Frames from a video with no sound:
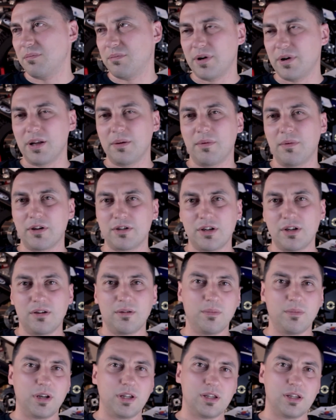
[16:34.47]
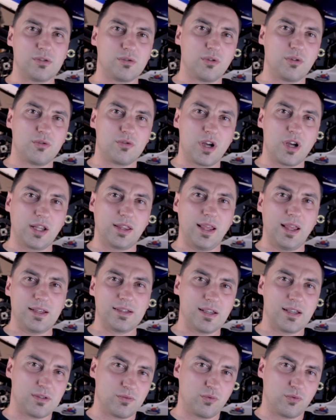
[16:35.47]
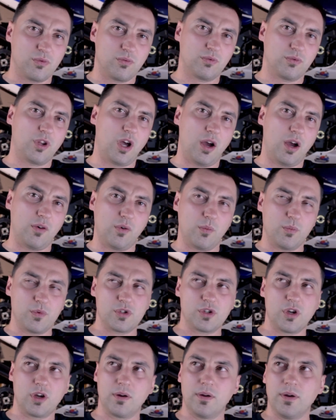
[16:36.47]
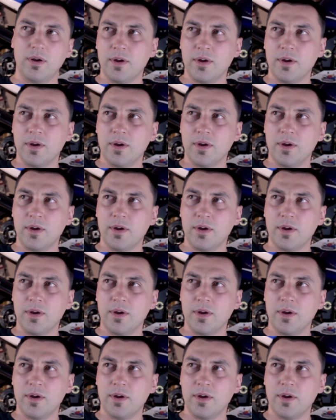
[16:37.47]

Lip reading: pretty much anybody that's doing track days has Tyre warmers on.